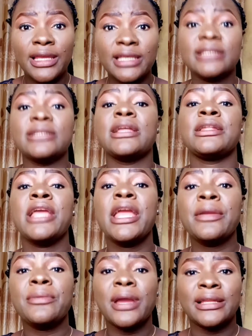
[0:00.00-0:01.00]
is in an
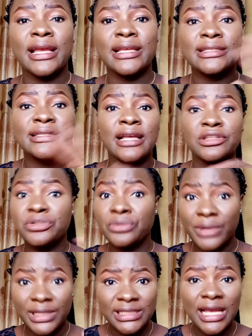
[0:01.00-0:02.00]
area that is
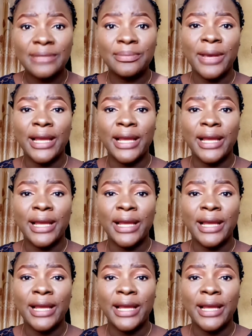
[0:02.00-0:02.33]
saturated